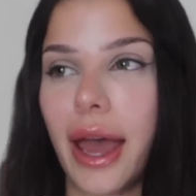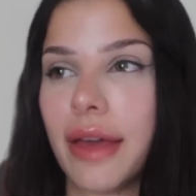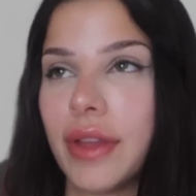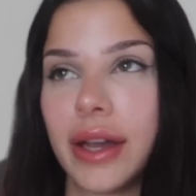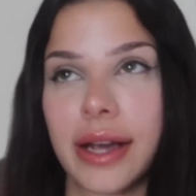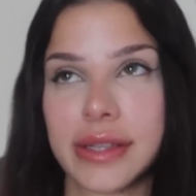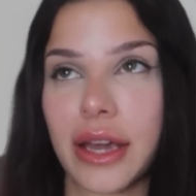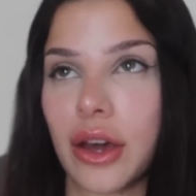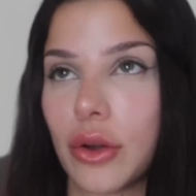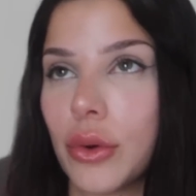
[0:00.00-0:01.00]
And then as I
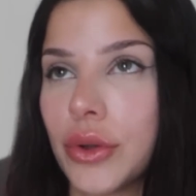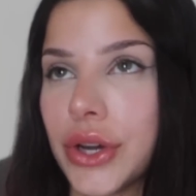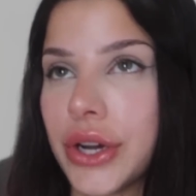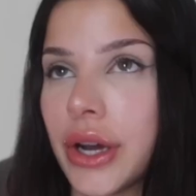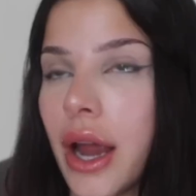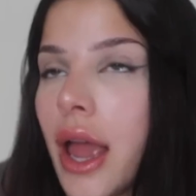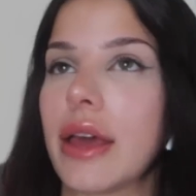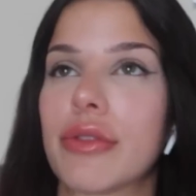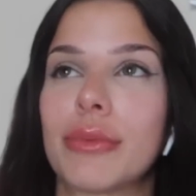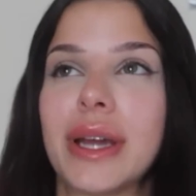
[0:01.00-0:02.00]
got older
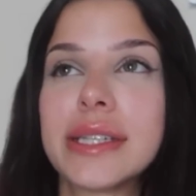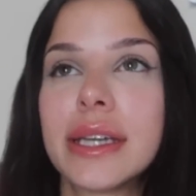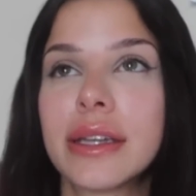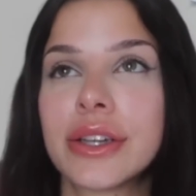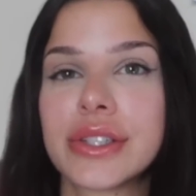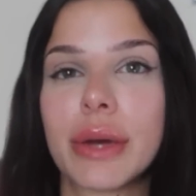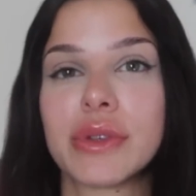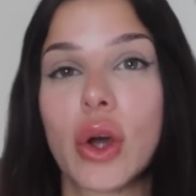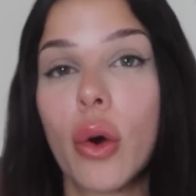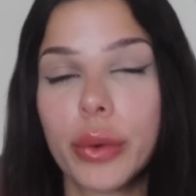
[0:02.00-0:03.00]
and through my teen years, I
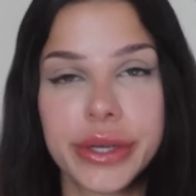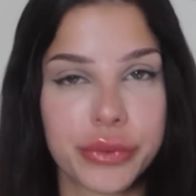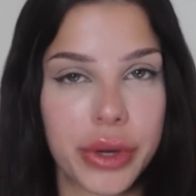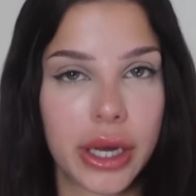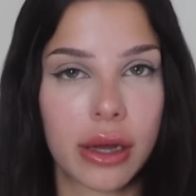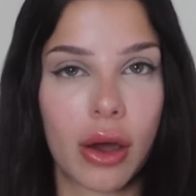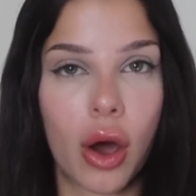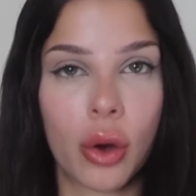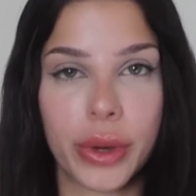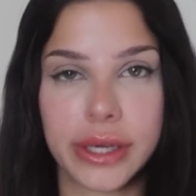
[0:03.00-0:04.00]
was always reading.
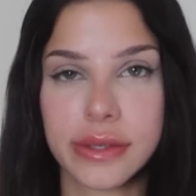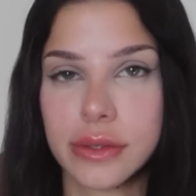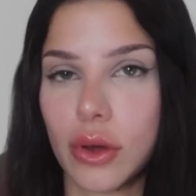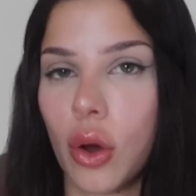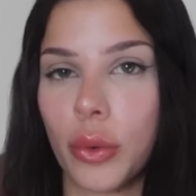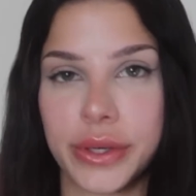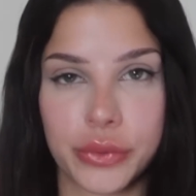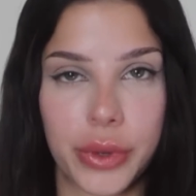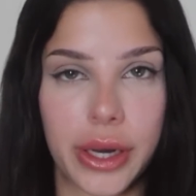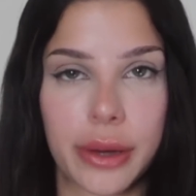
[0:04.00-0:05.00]
Always
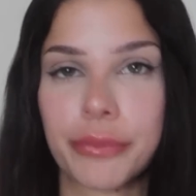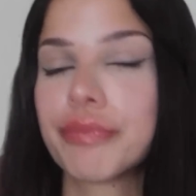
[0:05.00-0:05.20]
reading.